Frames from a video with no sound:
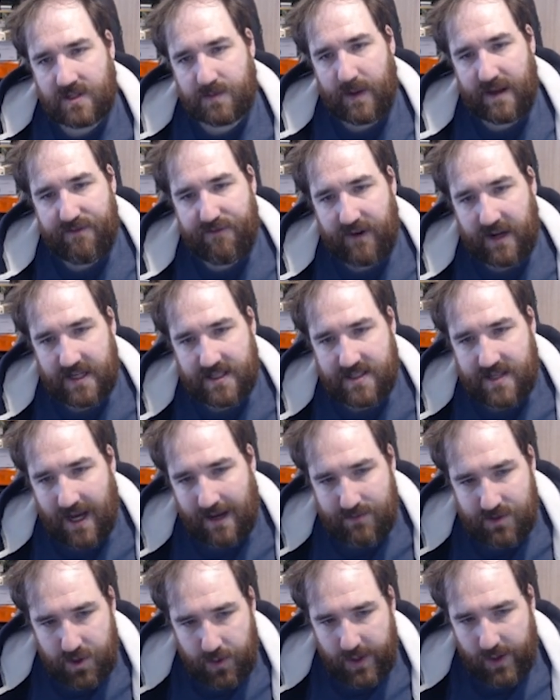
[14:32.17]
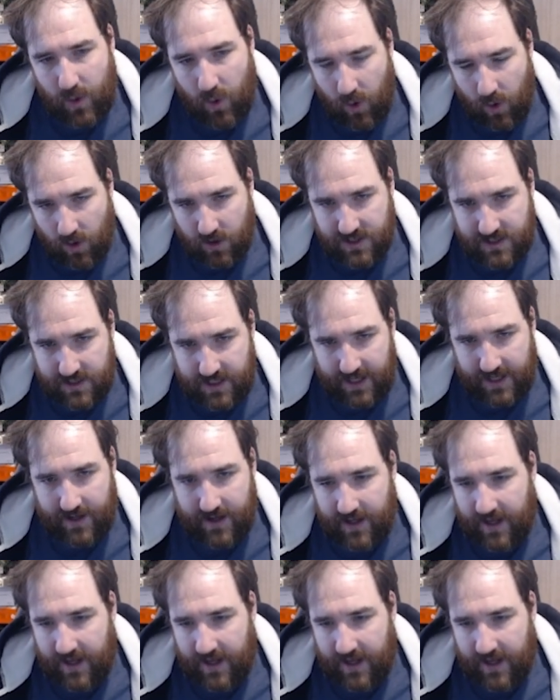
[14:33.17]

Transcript: is my first time doing orc skin.